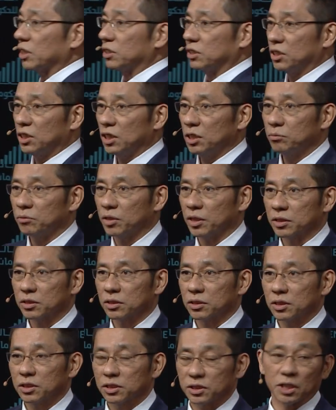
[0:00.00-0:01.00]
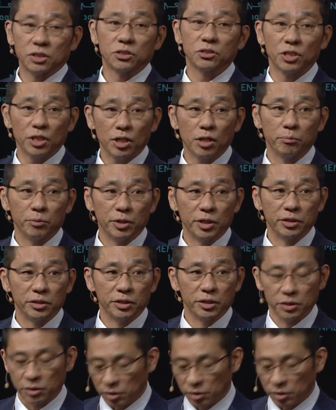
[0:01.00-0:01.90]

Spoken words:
achieve this sustainability.